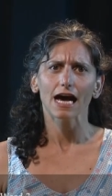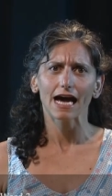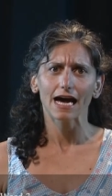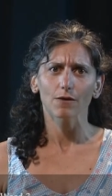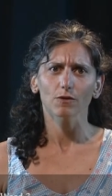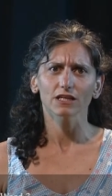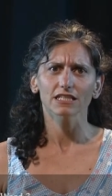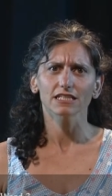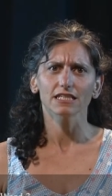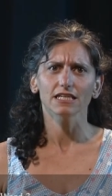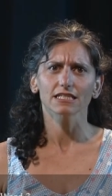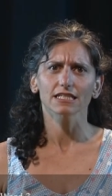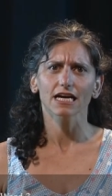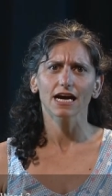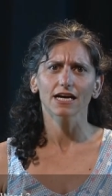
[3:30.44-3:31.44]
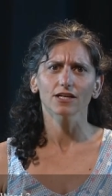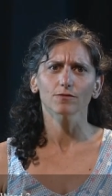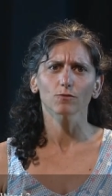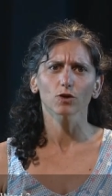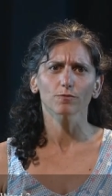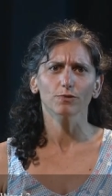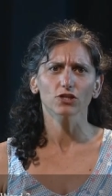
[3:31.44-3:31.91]
I want to see us hire
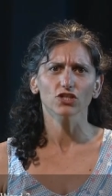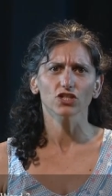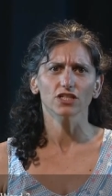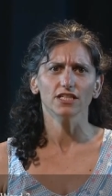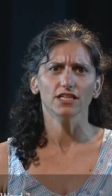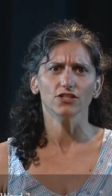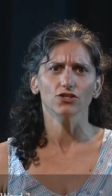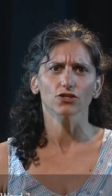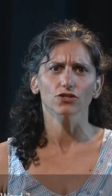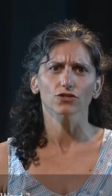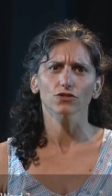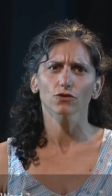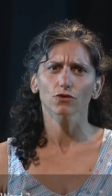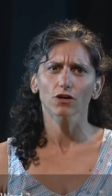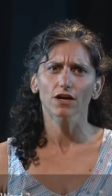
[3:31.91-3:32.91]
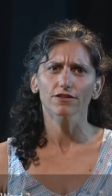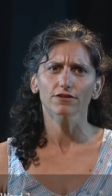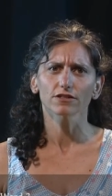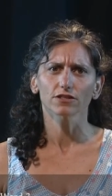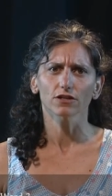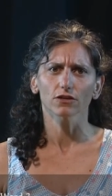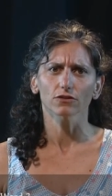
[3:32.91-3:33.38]
more push-in teachers or
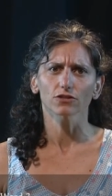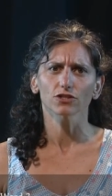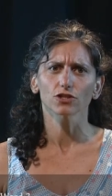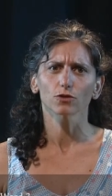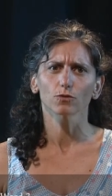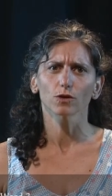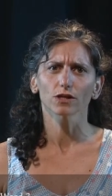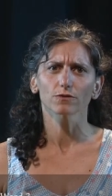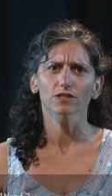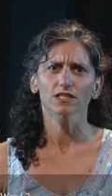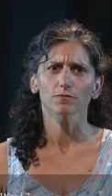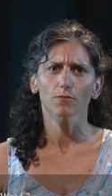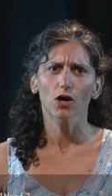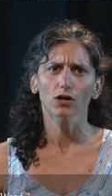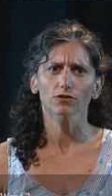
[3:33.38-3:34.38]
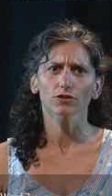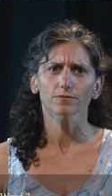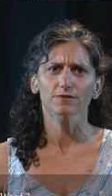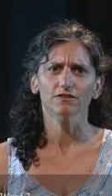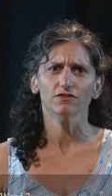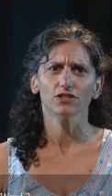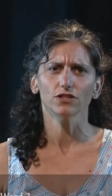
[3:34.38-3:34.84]
other adults to work with small
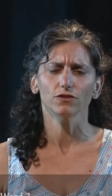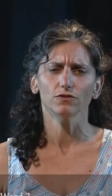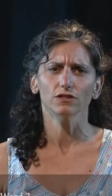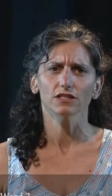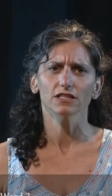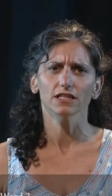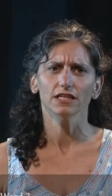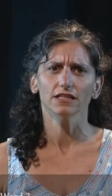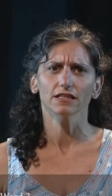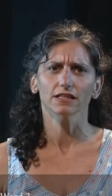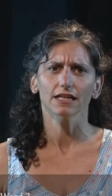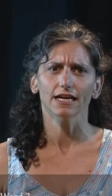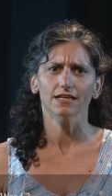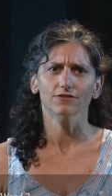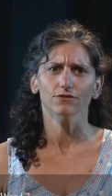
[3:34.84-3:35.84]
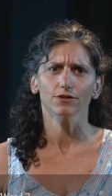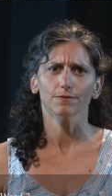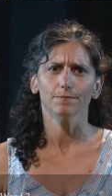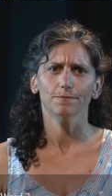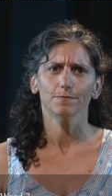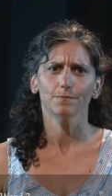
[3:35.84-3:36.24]
groups of students in the classroom.